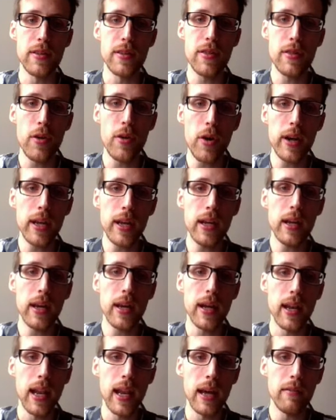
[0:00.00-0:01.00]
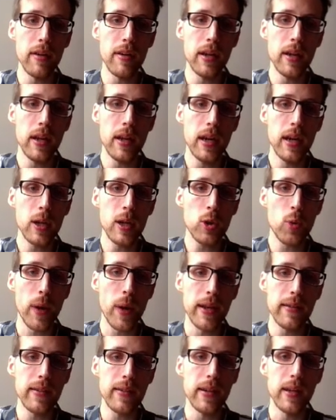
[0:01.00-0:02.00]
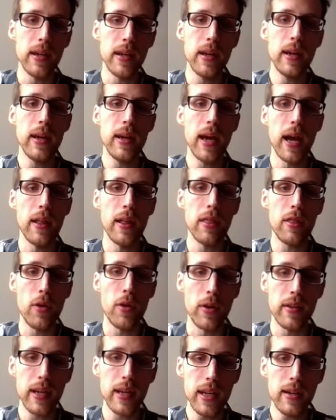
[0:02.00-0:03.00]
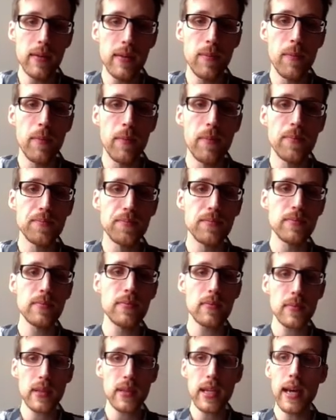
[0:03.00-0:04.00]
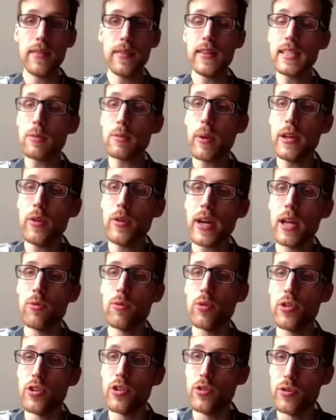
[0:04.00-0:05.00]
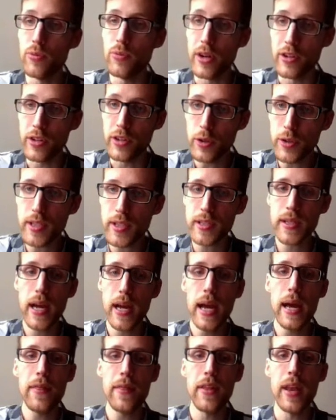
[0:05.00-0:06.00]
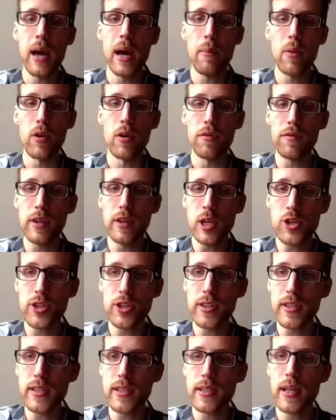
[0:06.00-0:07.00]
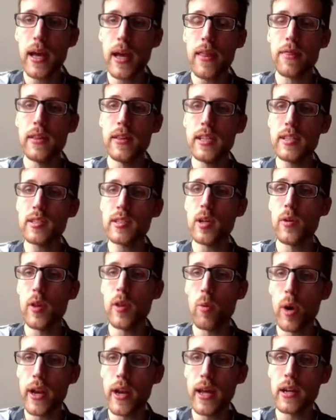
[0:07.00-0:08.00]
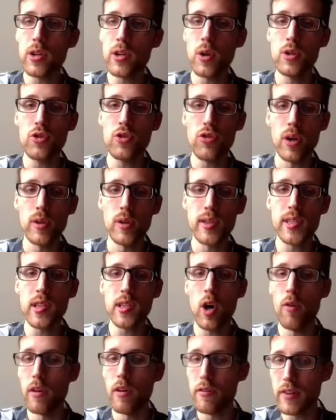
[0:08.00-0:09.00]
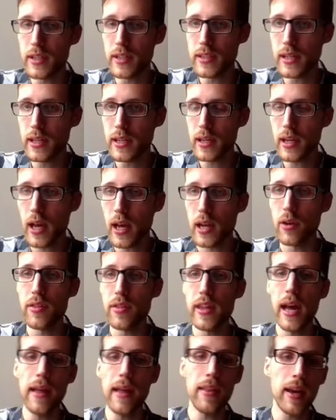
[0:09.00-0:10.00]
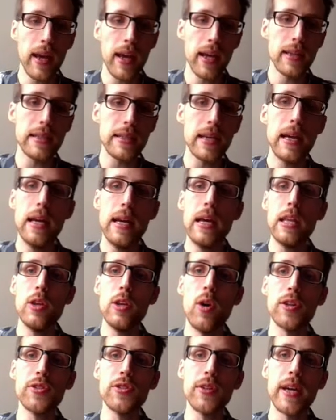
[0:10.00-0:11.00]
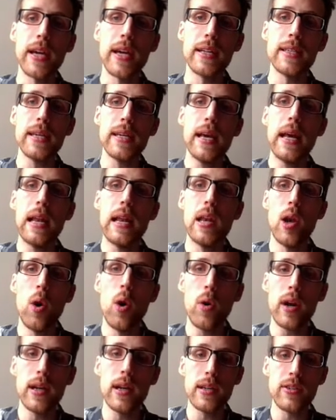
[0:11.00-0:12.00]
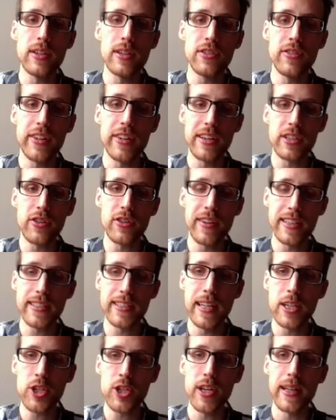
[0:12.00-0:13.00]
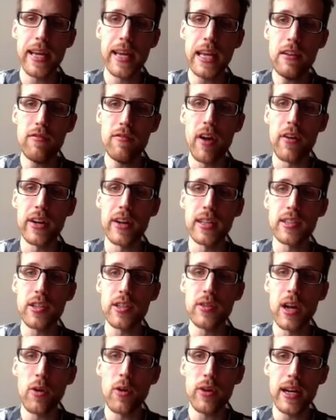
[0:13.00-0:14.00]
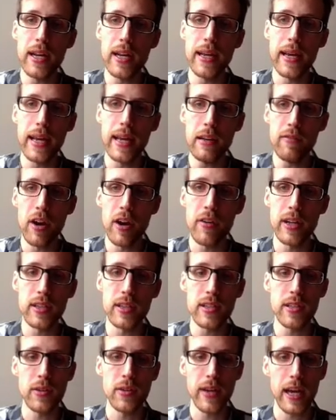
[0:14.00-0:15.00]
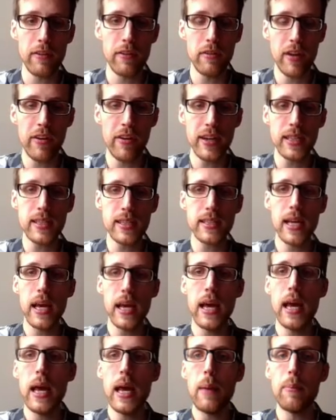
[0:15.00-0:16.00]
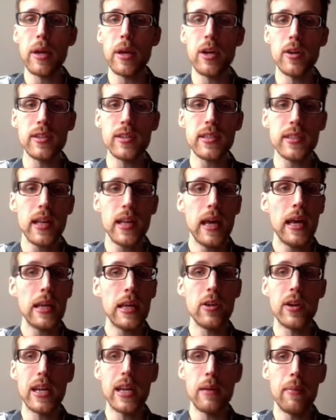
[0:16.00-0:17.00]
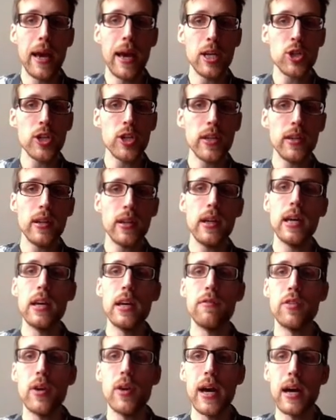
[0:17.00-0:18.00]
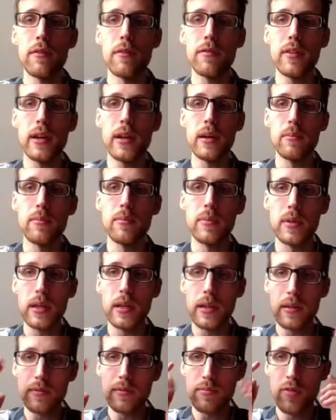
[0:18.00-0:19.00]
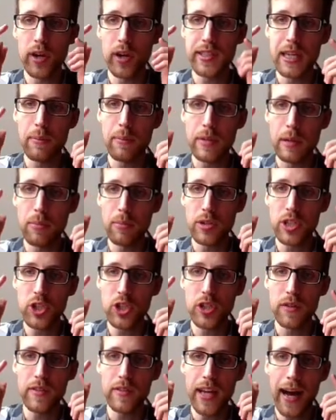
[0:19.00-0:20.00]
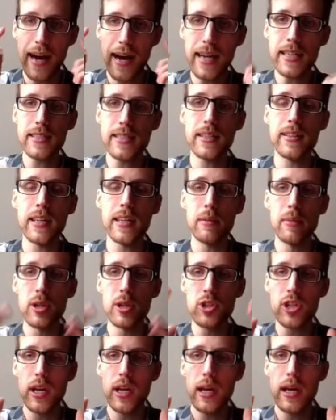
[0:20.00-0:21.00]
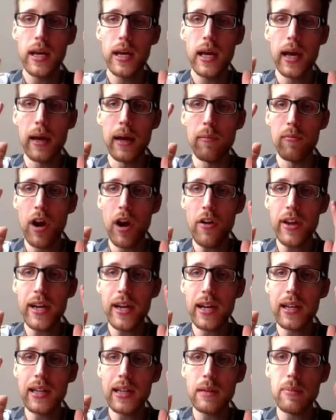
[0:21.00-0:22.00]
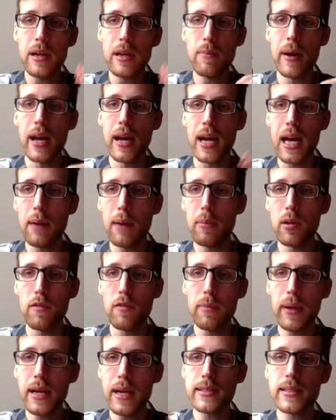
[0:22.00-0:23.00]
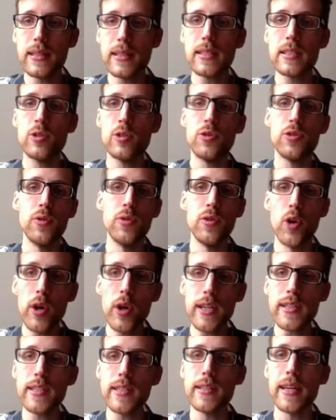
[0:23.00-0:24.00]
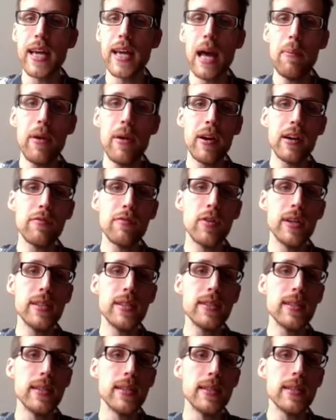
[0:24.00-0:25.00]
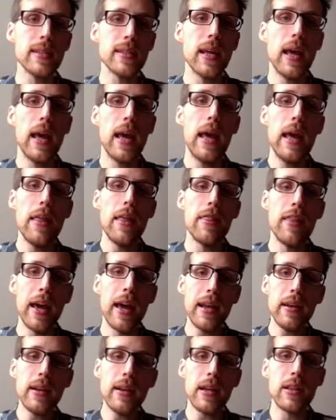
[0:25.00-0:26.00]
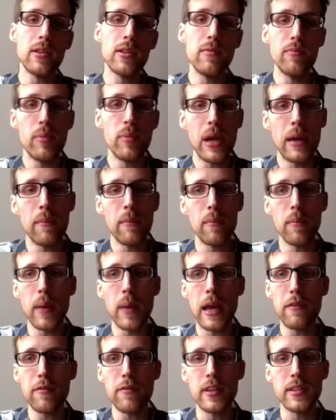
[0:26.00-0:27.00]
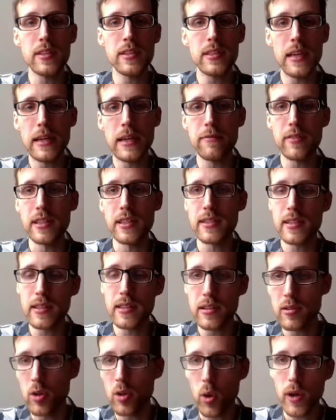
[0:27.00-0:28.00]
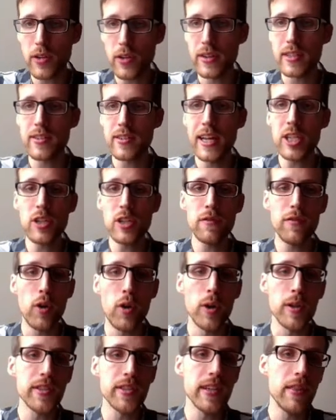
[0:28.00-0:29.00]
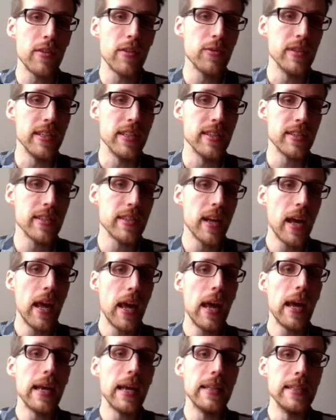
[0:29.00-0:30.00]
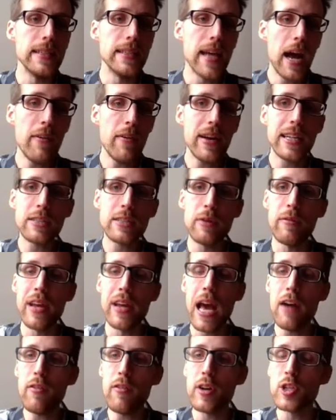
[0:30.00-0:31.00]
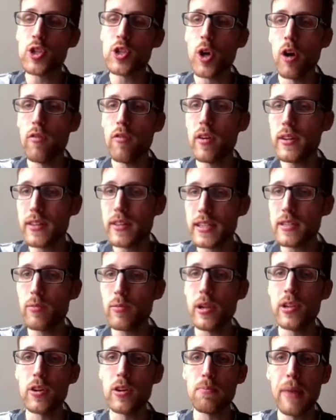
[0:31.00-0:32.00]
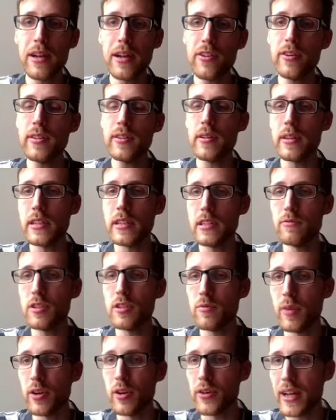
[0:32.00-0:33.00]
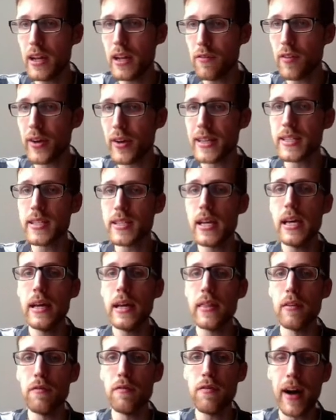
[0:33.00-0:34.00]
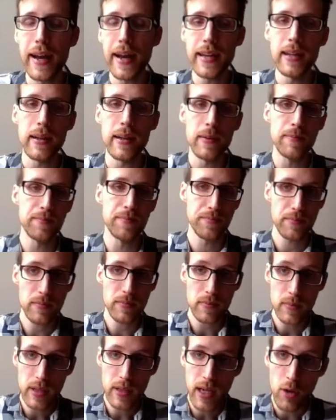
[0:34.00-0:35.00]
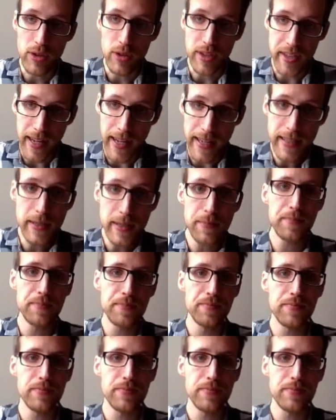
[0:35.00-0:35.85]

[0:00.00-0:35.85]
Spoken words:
it is 30, 11, 20, and 13. And this way you can reduce the number of features. This, on the one hand, controls overfitting, and on the other hand, you also get local translational invariance. So now really invariance, not equivariance, because you can imagine if you have, for example, the position of the eyes in the image vary a little bit by a couple of pixels due to noise in the camera, for instance, then if this local translation falls into these areas where we average over, this will not matter. This will not influence the final result.